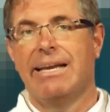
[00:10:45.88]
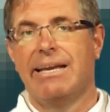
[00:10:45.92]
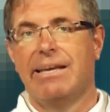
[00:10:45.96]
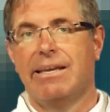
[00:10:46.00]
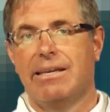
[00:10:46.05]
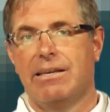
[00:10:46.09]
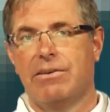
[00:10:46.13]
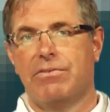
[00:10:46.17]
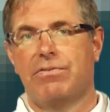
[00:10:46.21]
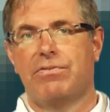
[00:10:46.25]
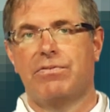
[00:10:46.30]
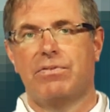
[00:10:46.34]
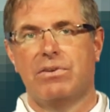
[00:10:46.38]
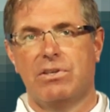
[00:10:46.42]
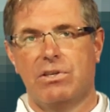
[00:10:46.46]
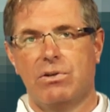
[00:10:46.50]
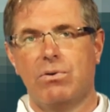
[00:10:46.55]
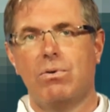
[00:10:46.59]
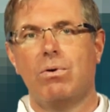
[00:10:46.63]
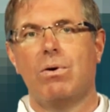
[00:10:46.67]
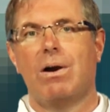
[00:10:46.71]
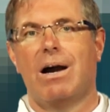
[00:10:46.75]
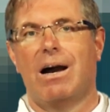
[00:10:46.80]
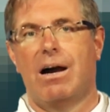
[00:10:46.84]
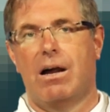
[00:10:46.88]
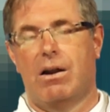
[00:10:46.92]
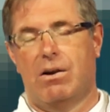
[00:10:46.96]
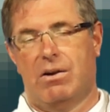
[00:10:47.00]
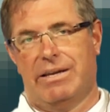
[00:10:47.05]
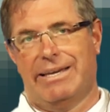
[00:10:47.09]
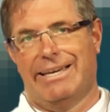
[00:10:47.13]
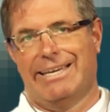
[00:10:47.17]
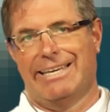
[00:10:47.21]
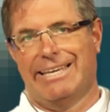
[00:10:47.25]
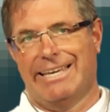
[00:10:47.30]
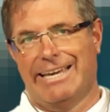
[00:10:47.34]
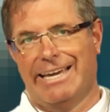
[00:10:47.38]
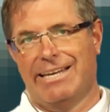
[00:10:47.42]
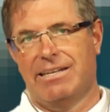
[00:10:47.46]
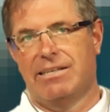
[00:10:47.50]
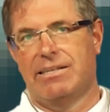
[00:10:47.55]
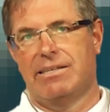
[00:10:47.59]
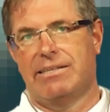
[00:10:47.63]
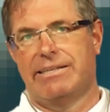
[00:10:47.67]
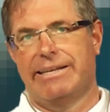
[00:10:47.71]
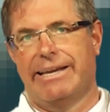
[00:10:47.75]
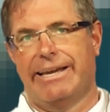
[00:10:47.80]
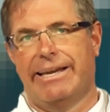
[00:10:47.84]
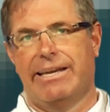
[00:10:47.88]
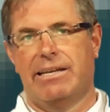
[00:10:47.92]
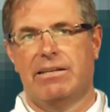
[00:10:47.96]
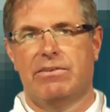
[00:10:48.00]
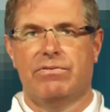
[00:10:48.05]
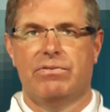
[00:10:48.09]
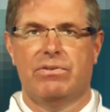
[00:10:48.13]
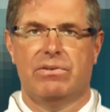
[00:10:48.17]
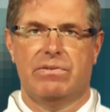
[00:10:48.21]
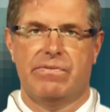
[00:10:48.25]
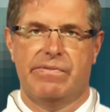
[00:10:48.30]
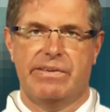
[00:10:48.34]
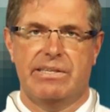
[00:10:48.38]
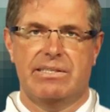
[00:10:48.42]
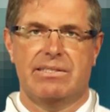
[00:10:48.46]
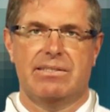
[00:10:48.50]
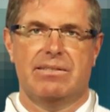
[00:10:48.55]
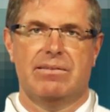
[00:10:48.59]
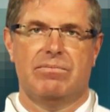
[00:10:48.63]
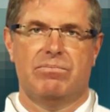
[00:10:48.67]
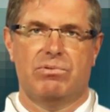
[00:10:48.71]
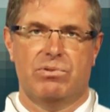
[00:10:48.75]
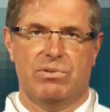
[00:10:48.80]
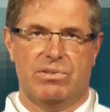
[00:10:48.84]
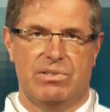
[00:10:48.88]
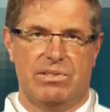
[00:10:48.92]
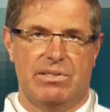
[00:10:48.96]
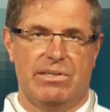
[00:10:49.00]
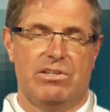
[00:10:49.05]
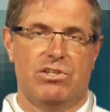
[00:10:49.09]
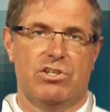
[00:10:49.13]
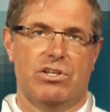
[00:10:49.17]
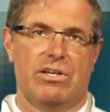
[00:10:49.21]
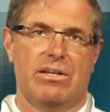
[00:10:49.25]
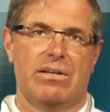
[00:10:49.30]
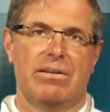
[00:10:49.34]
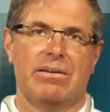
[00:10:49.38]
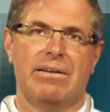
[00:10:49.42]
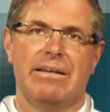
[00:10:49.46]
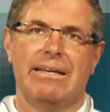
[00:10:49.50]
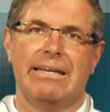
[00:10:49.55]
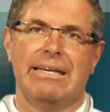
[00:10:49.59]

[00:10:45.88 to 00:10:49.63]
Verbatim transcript: If you are a candidate for this procedure,